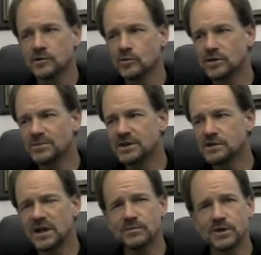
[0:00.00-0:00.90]
Well, in the
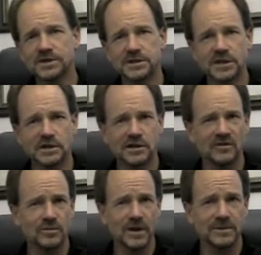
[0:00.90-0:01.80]
meantime, because of taking care
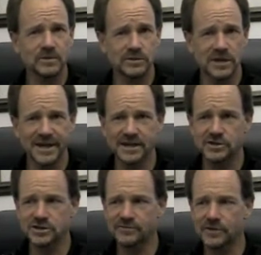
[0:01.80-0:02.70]
of her mom that was dying,
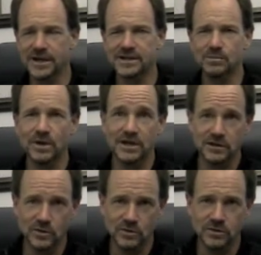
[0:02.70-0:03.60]
she forgot to pay
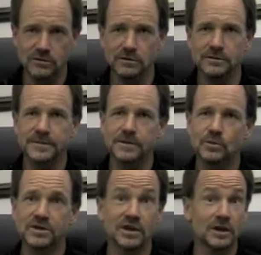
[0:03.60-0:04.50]
into her
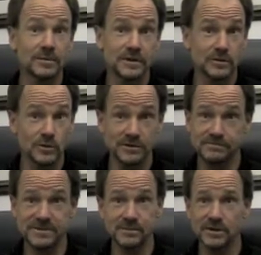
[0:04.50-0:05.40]
retirement, or
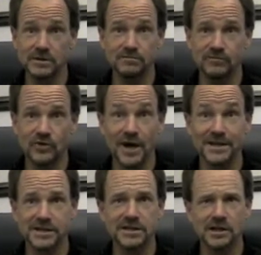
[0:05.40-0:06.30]
somebody
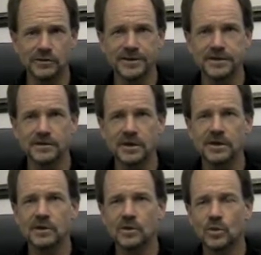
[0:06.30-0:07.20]
forgot to tell her that
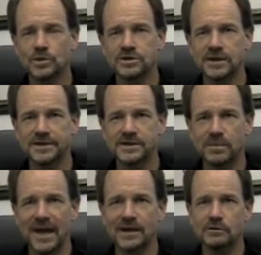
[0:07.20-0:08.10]
when she's on a
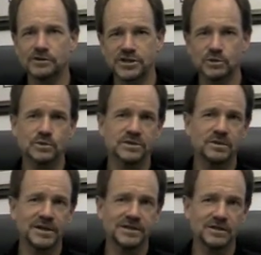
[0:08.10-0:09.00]
sabbatical, she was
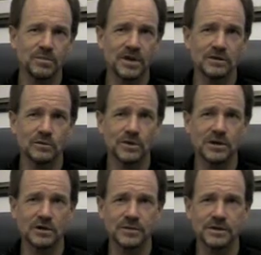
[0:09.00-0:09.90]
responsible to pay into the
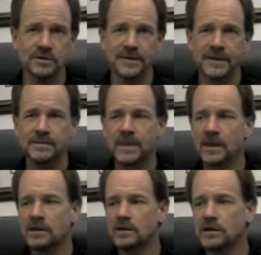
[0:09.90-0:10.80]
retirement.
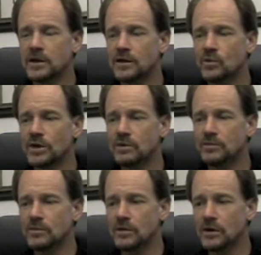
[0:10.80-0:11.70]
And
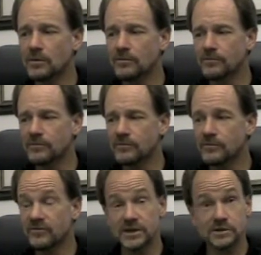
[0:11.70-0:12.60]
we
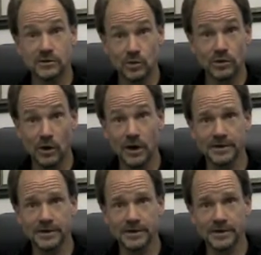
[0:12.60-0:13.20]
fixed it through a law.